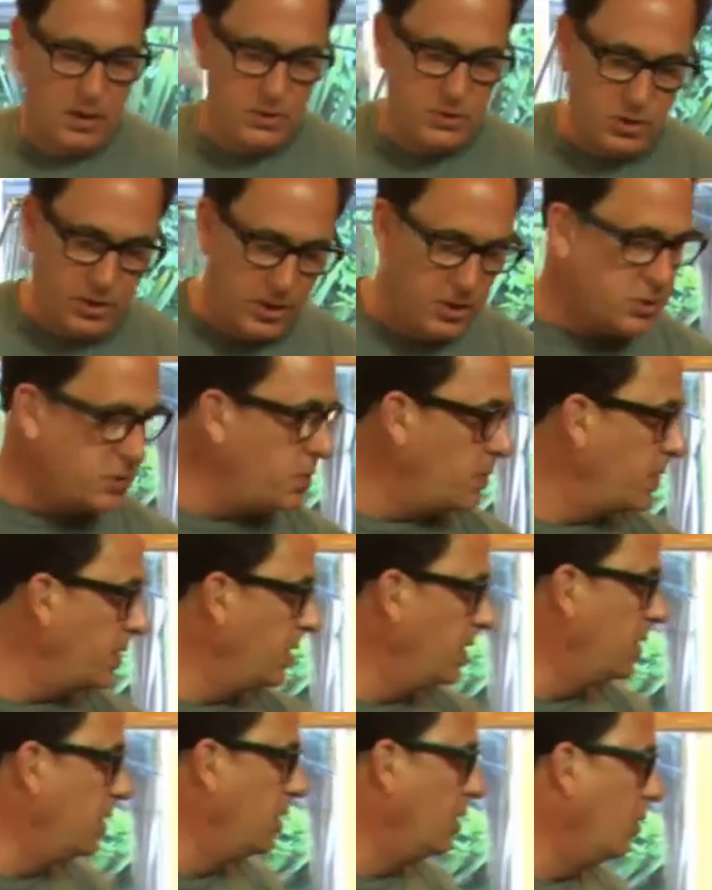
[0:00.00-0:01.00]
So here's what we're
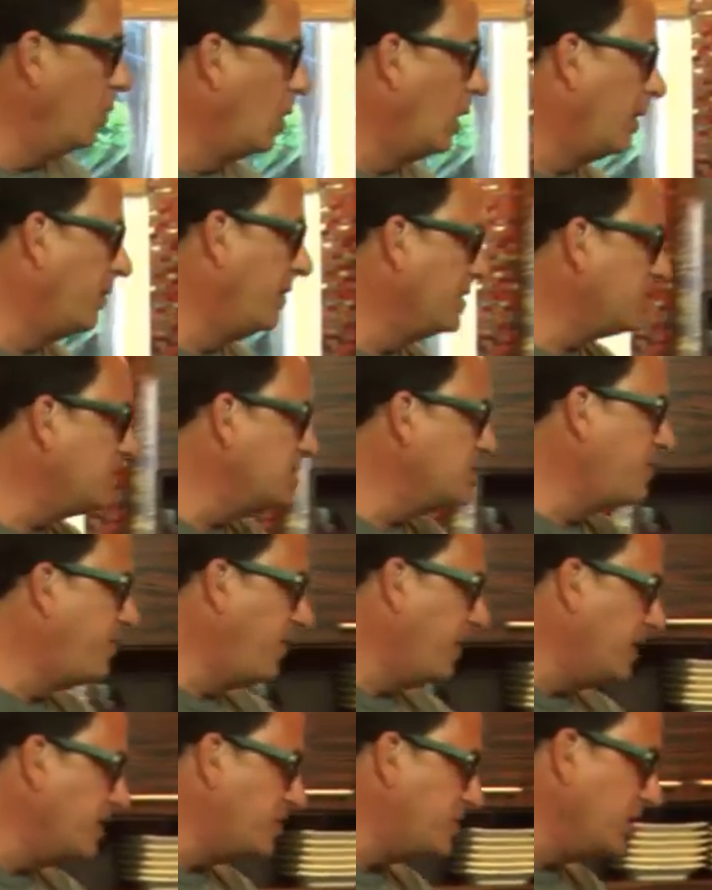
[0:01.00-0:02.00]
going to do. While this is
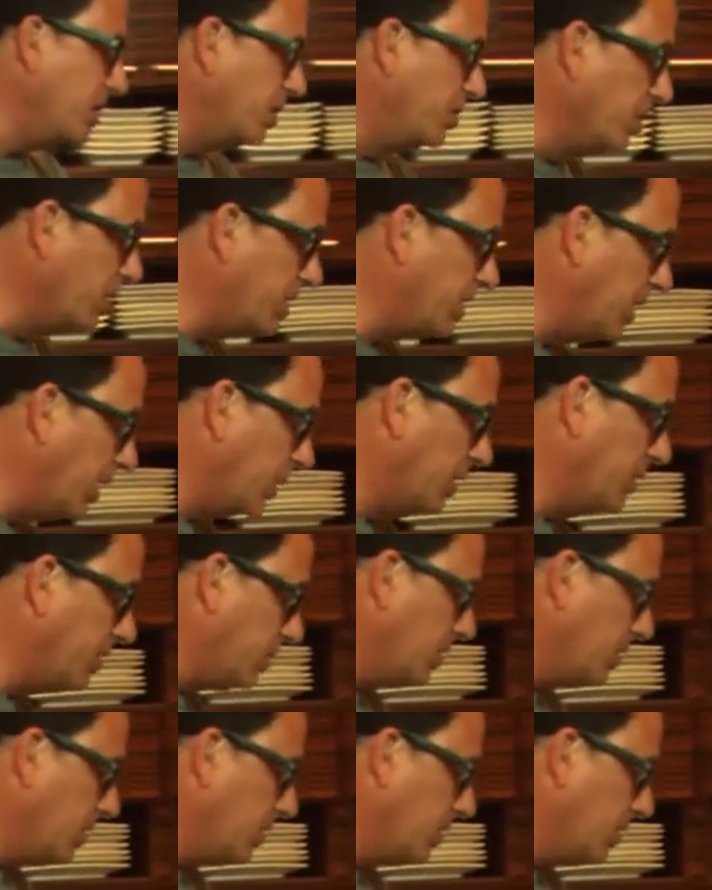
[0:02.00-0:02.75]
finishing cooking,